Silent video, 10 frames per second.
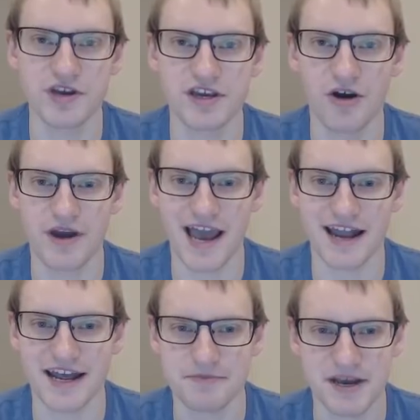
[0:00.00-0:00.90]
go
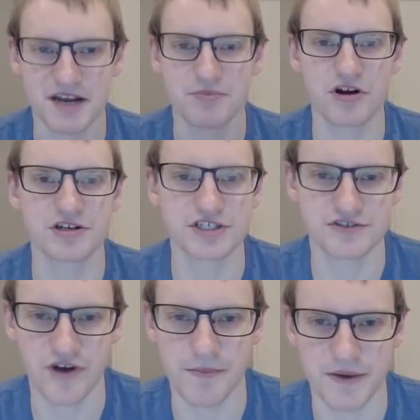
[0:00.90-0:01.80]
ahead and make a purchase
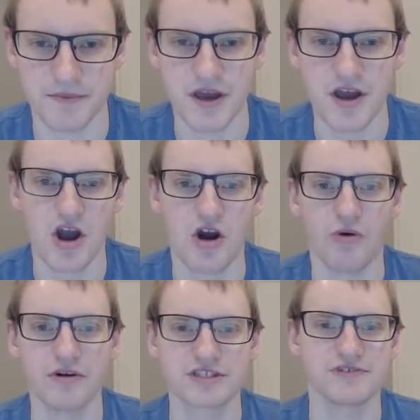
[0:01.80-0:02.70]
from them.
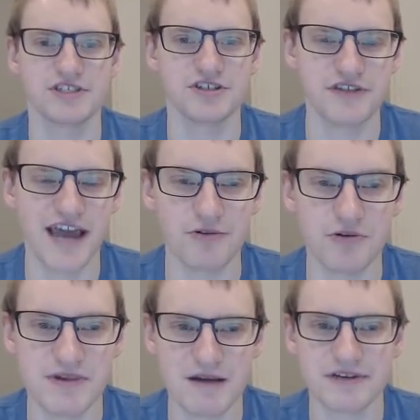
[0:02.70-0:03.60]
Once we do that,
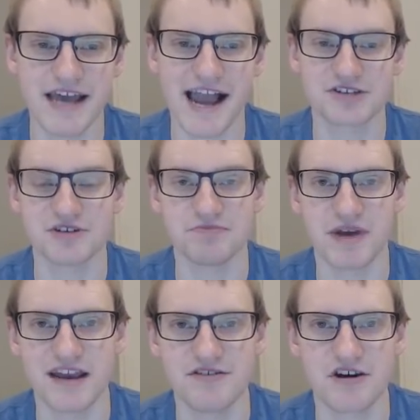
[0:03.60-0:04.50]
we'll be able to actually
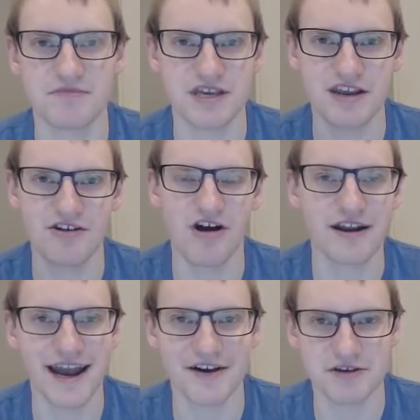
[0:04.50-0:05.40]
pay them here
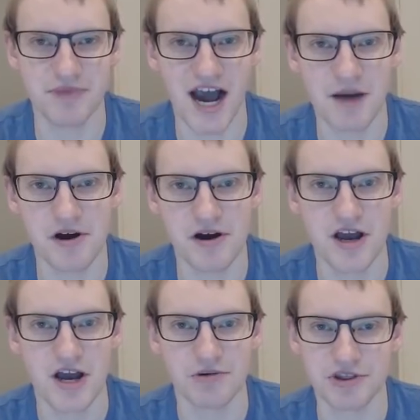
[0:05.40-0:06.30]
on
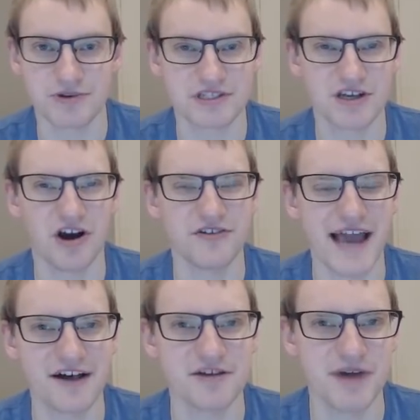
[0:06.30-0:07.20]
Alibaba with what's called
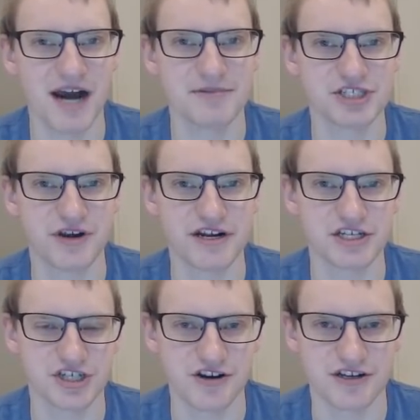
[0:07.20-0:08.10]
Alibaba Trade
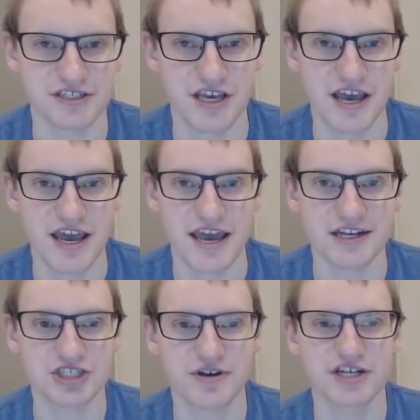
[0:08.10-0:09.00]
Assurance.
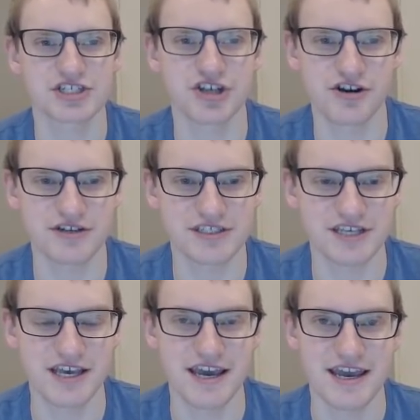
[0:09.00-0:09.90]
And trade
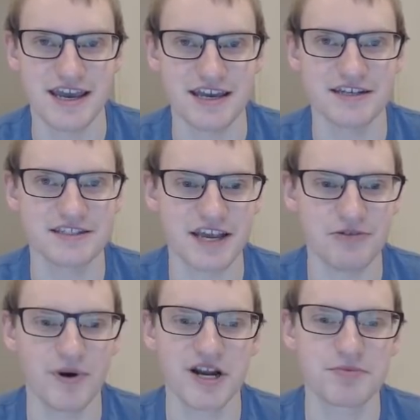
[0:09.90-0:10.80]
assurance is a
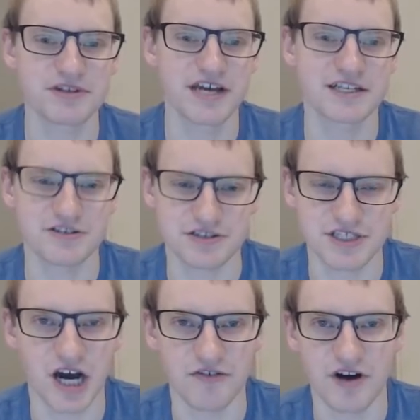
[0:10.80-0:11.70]
way to protect
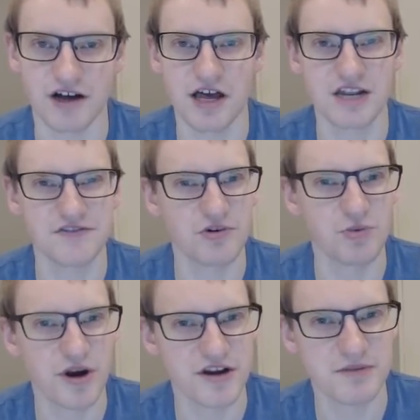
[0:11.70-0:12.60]
yourself. A lot of you are
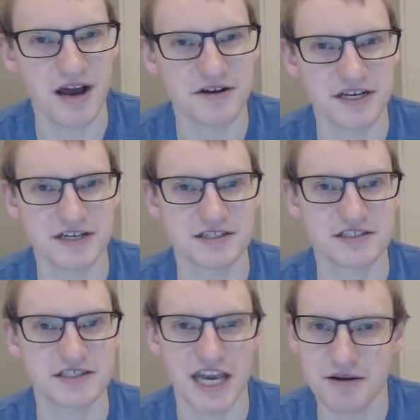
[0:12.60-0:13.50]
worried about getting
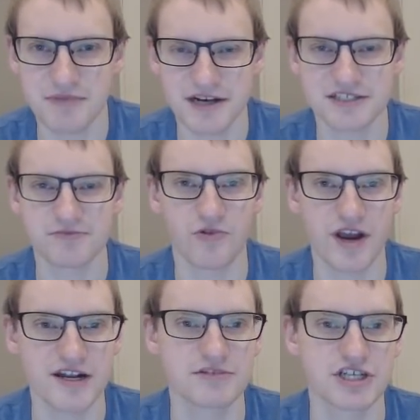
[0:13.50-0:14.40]
scammed by some
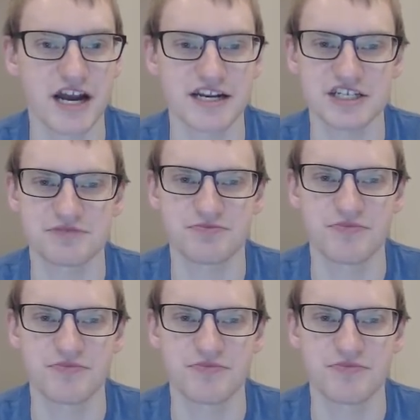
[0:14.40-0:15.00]
random Chinese